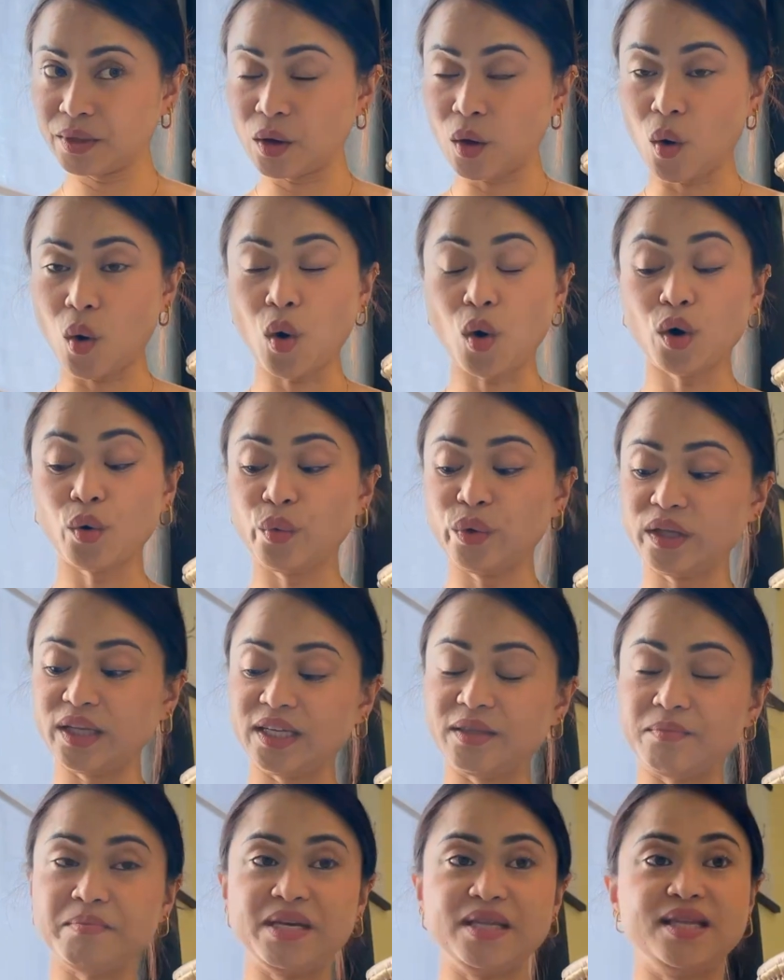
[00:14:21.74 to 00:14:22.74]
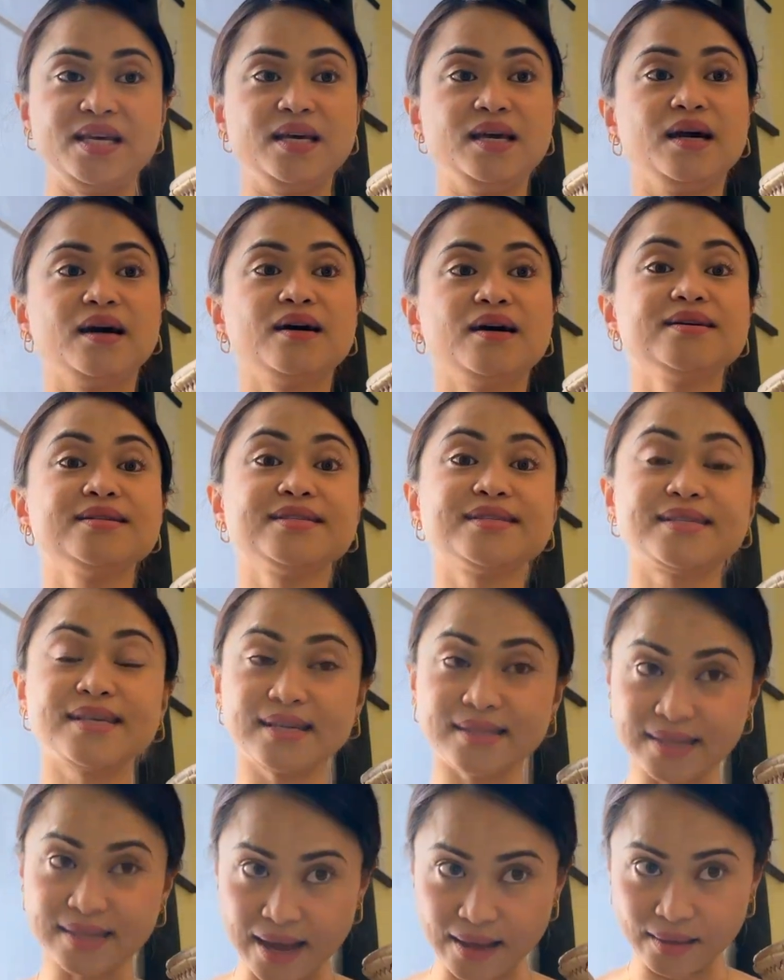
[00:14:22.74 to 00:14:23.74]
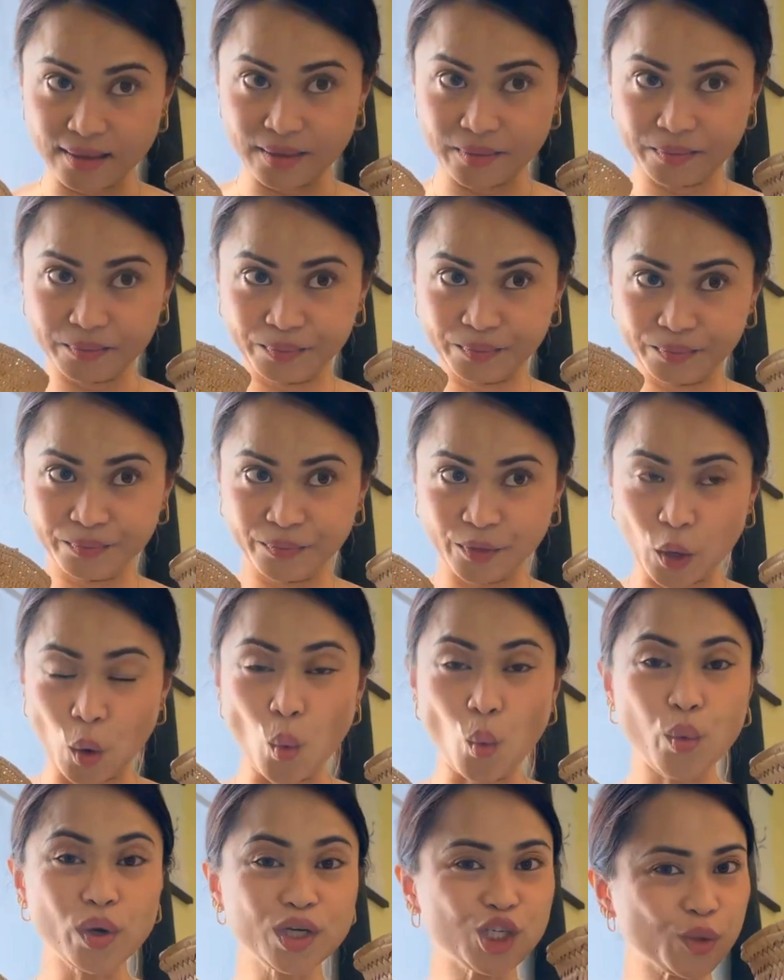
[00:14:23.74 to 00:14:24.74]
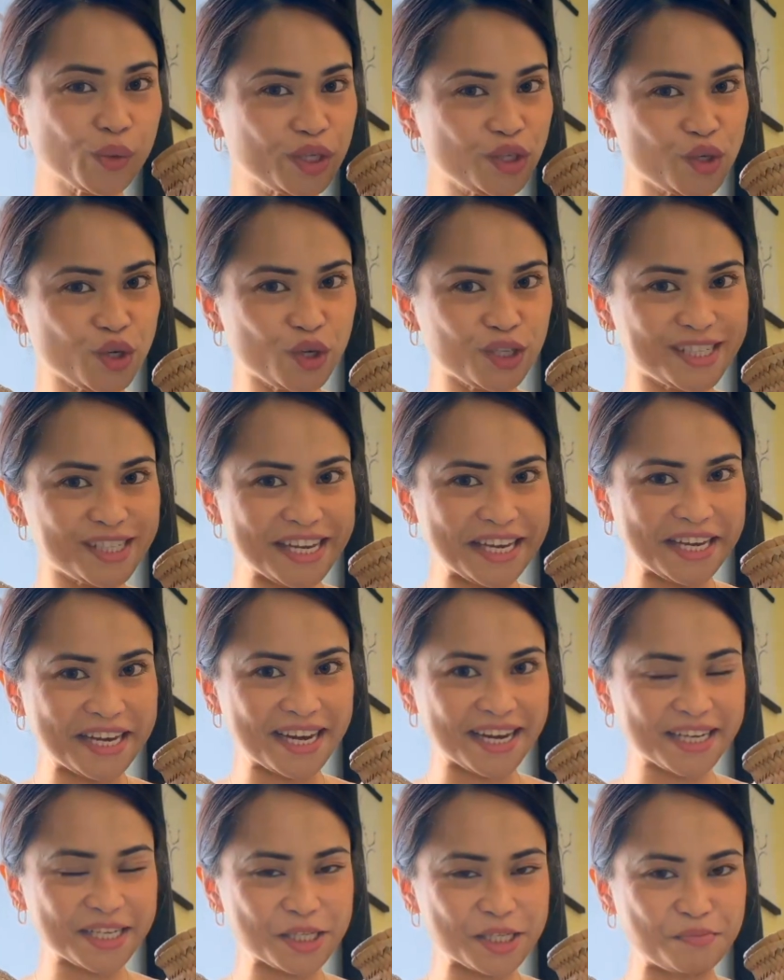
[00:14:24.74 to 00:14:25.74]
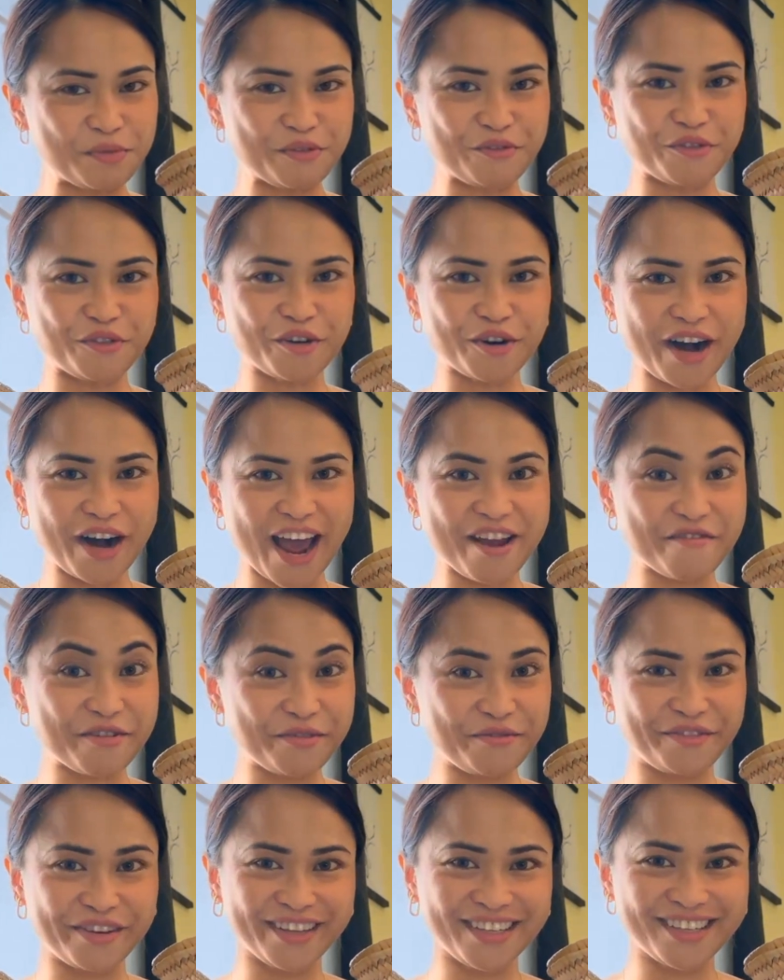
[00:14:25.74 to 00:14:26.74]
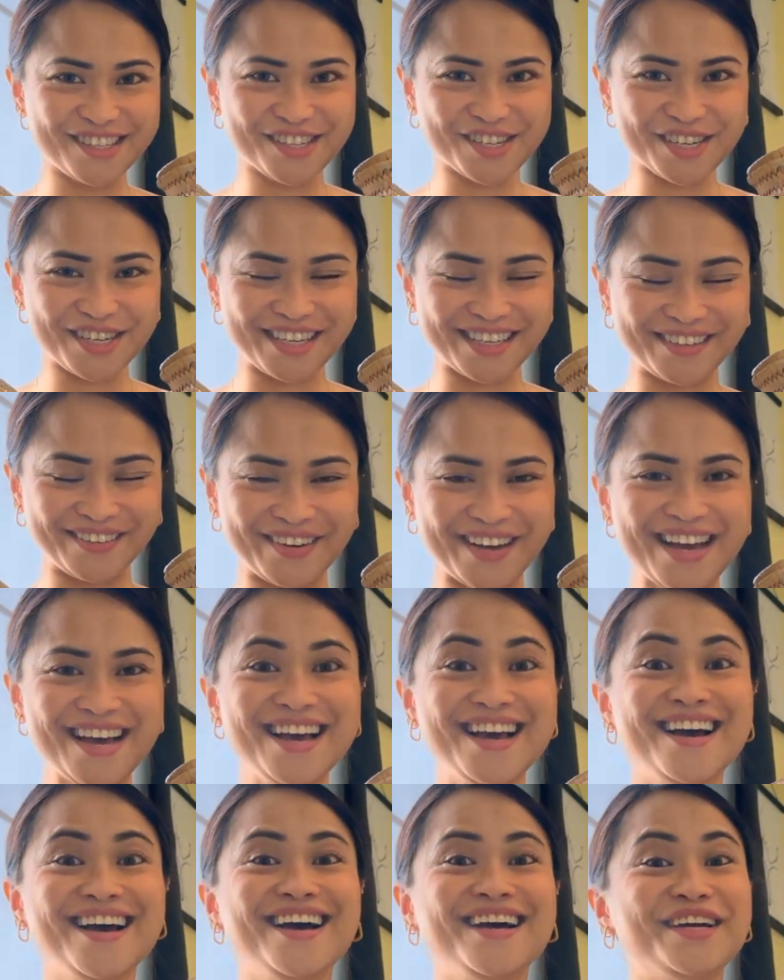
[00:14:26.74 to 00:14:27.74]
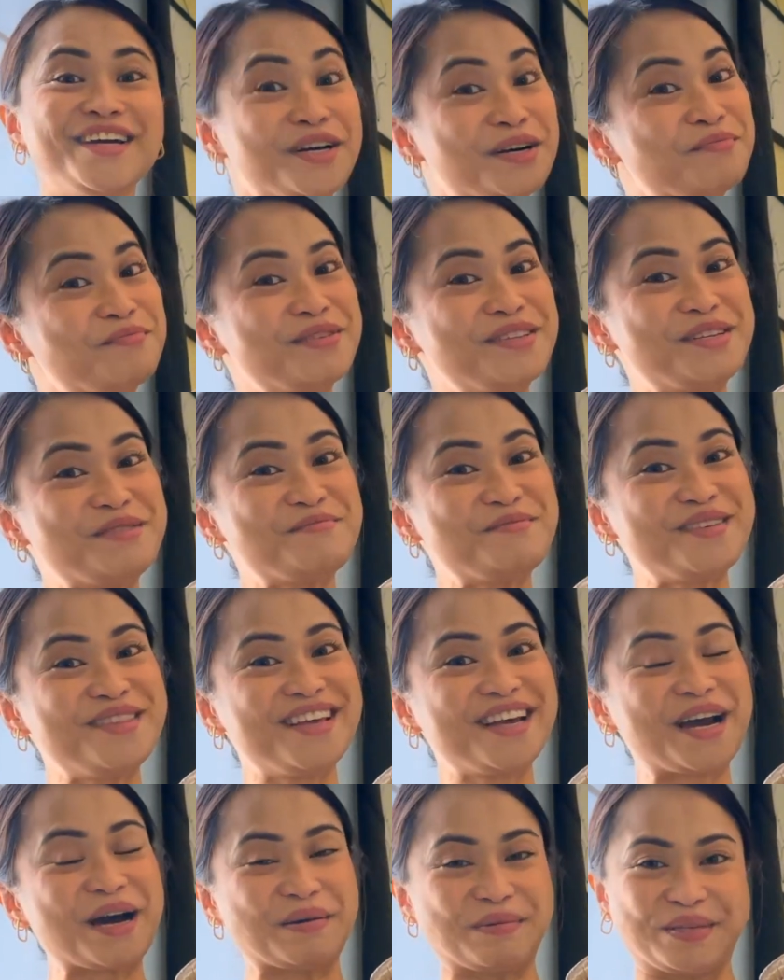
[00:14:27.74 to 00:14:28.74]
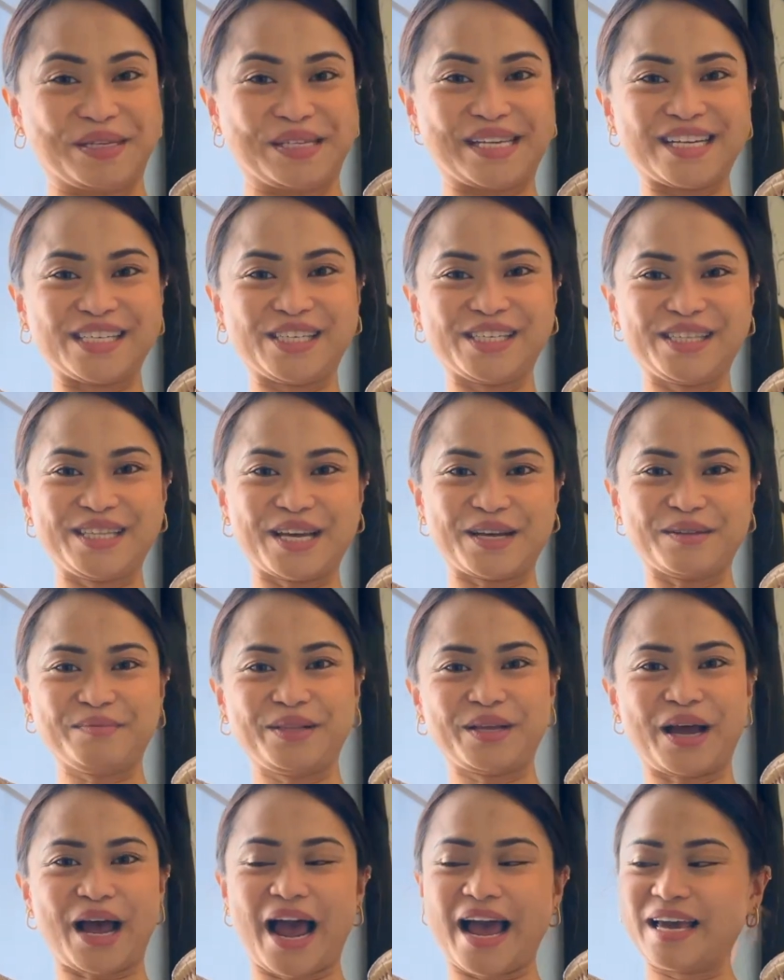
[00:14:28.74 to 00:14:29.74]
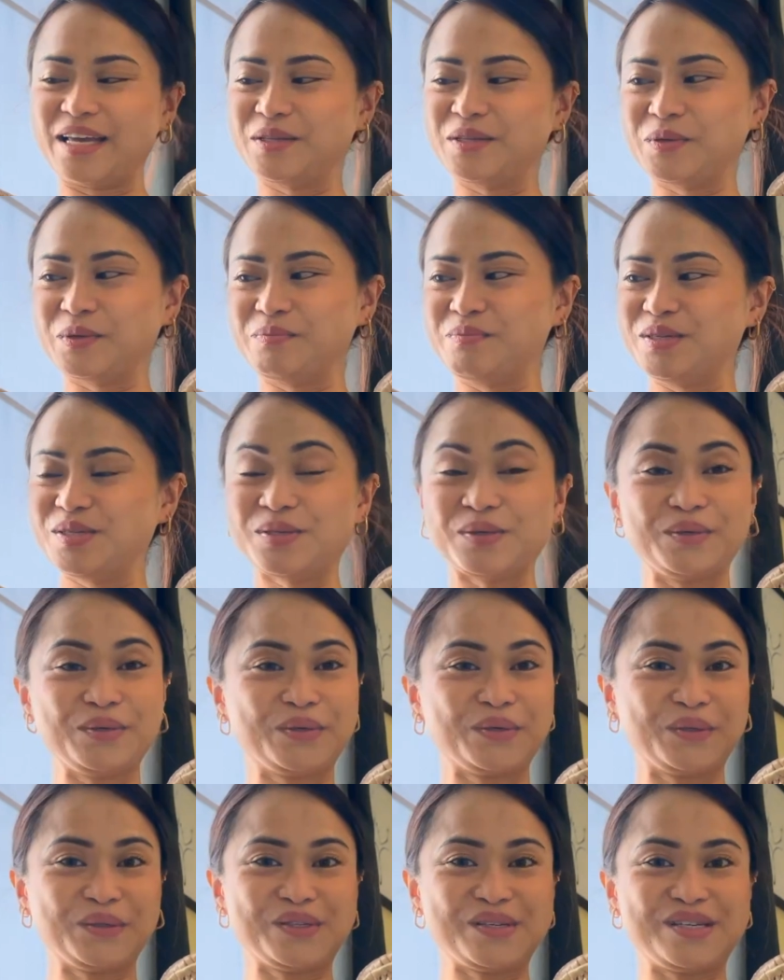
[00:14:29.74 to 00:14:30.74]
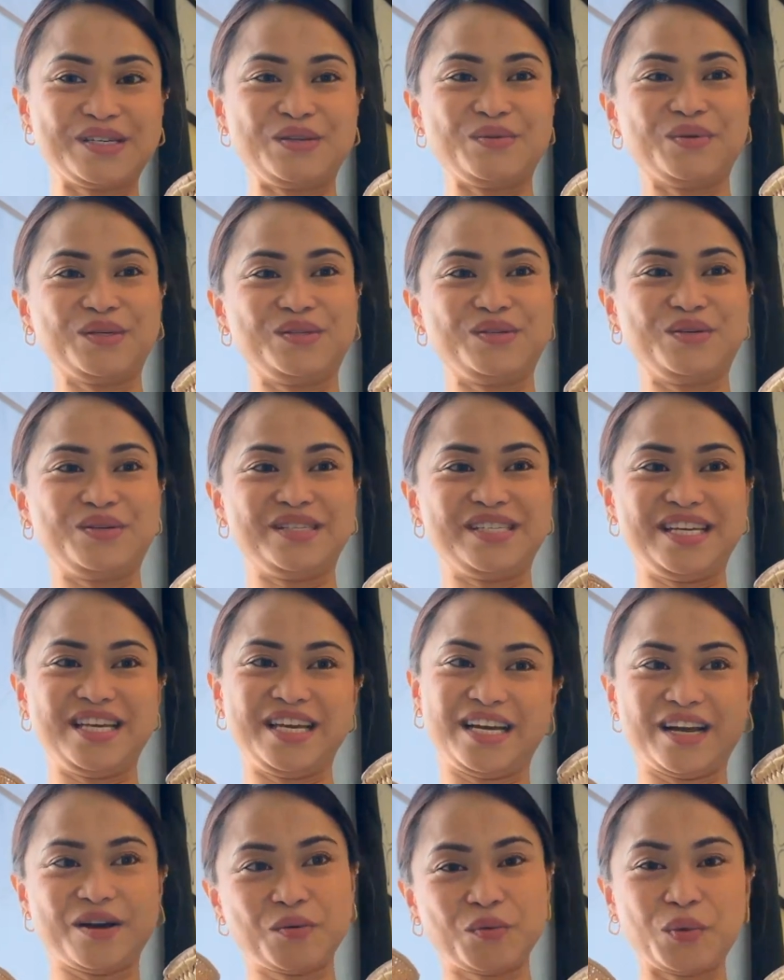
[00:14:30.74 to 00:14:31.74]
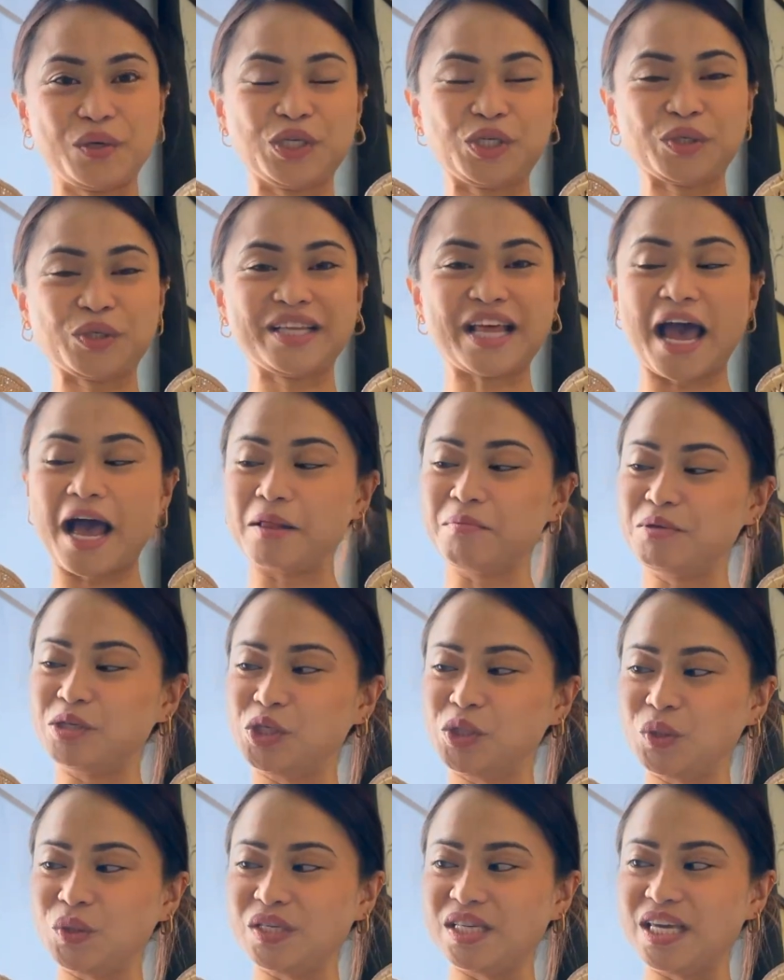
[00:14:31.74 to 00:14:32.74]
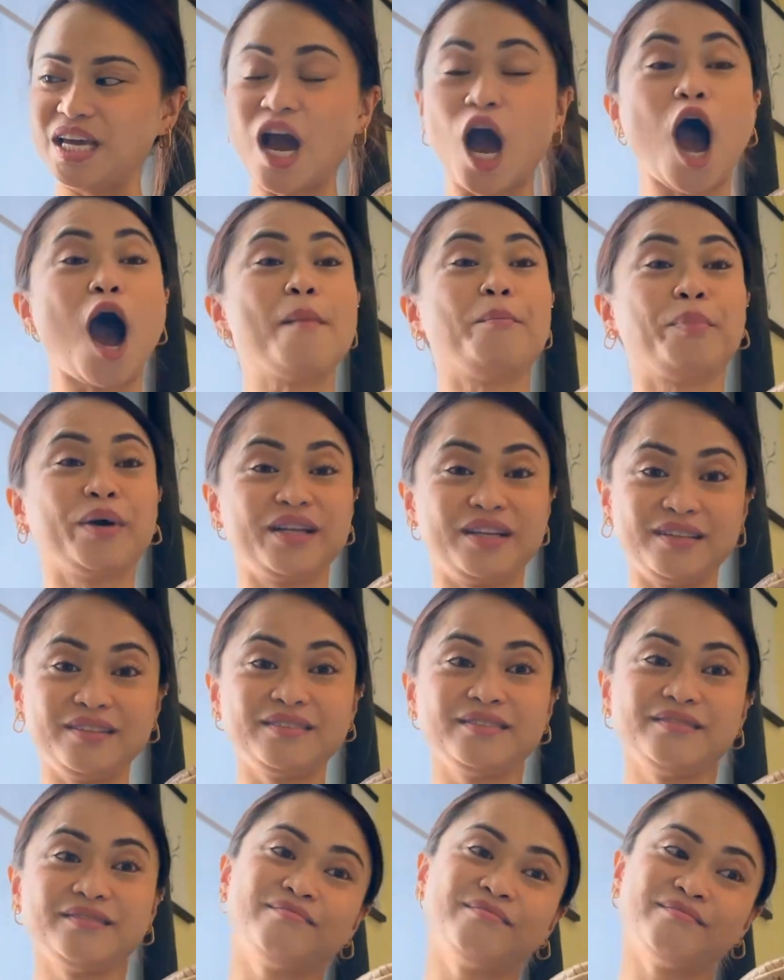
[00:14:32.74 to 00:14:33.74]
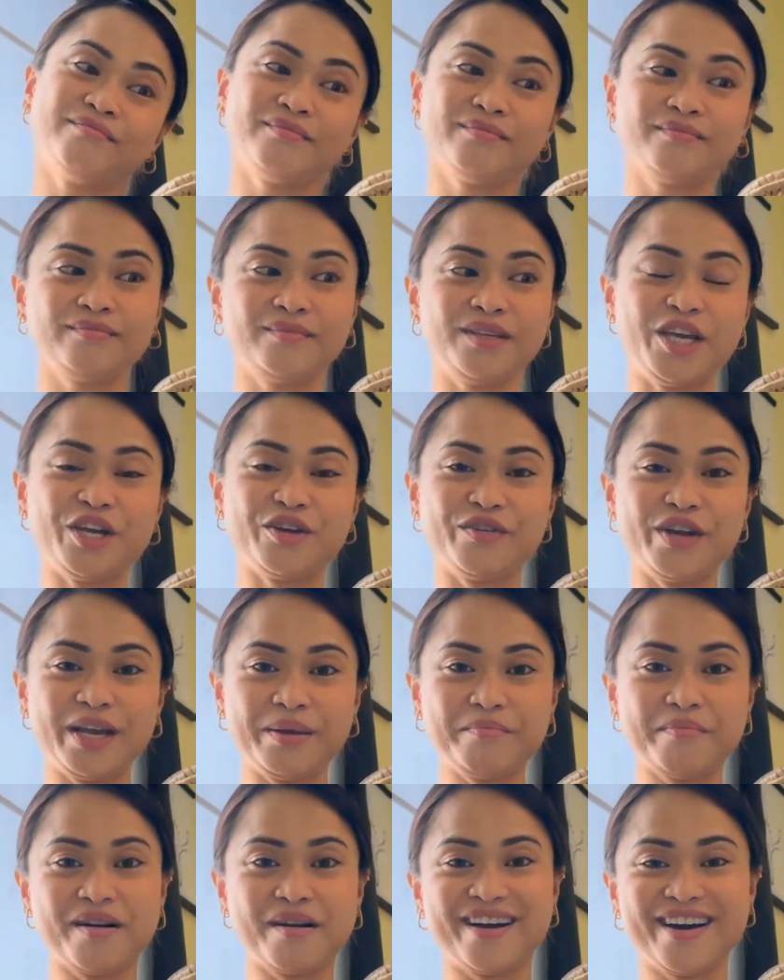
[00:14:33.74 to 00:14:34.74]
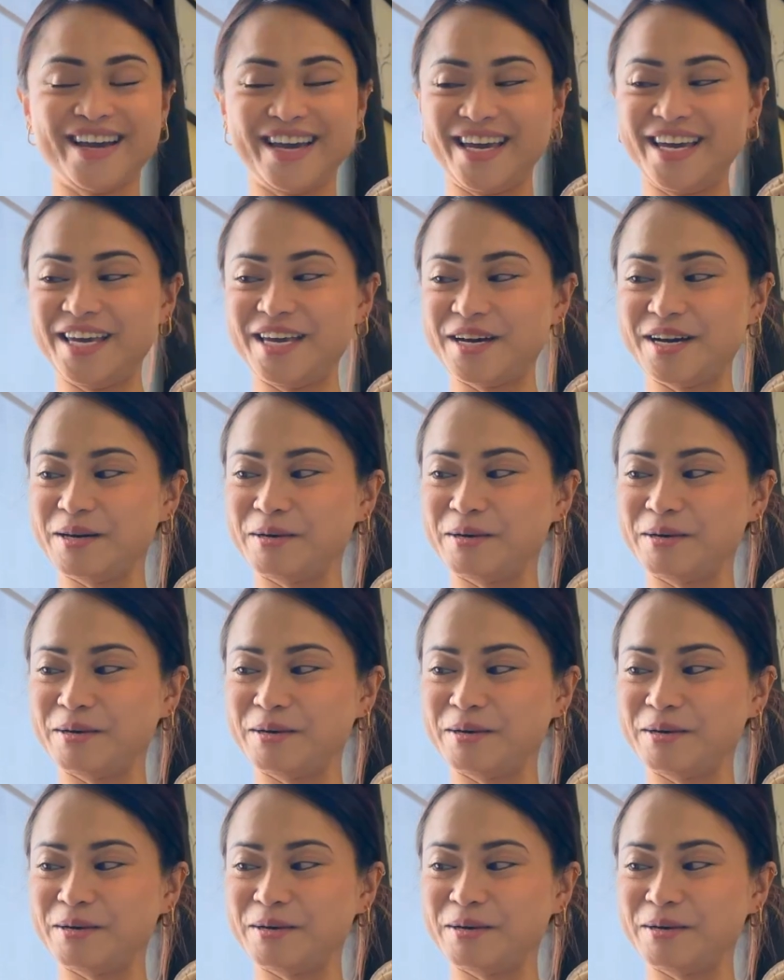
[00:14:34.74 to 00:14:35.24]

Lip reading: or will it be the Sézane? Which one do you think, guys? Before I reveal it to you, go put them in the comment section down below. It will be so cool to see what do you think. Which one I'll be choosing upon hearing my